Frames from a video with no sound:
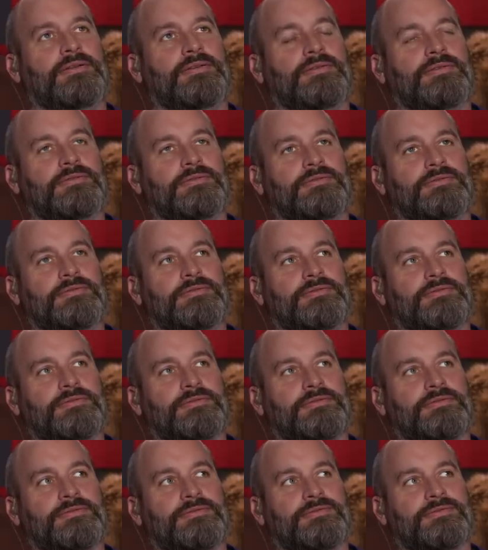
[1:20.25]
it, you're talking about
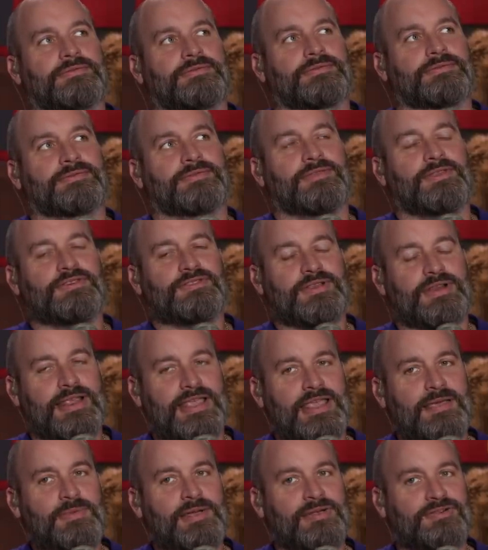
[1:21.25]
the email chain between an
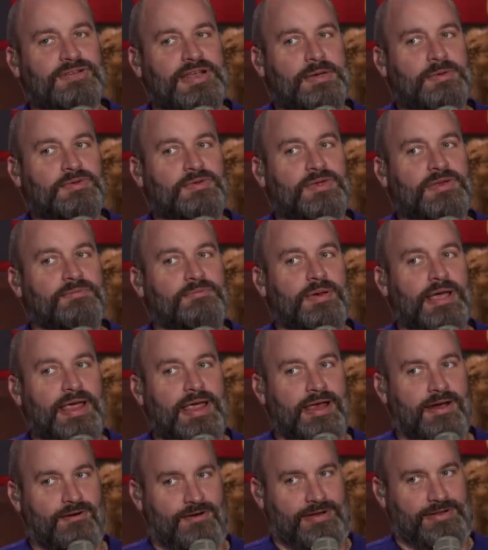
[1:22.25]
the email chain parents at
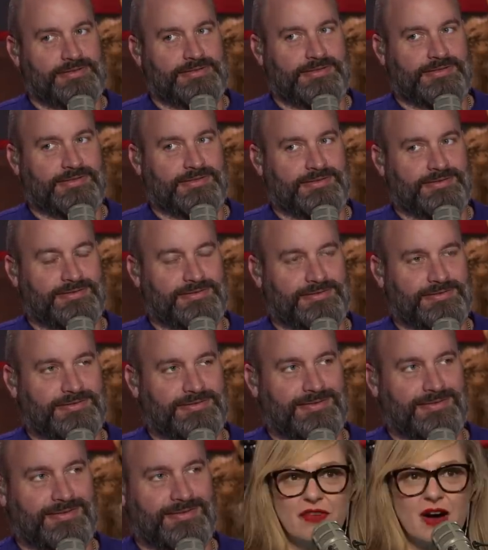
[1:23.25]
our school, which is
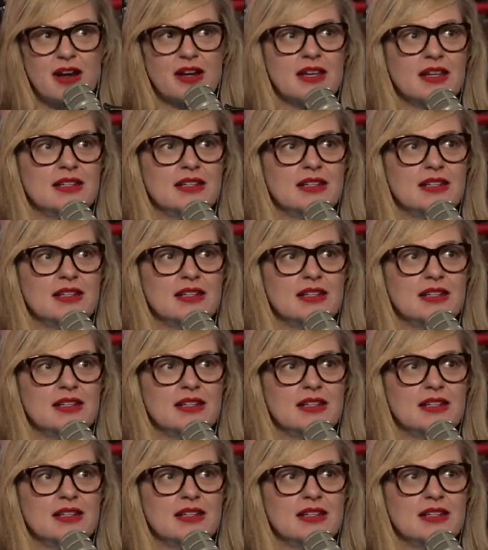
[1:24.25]
fucking.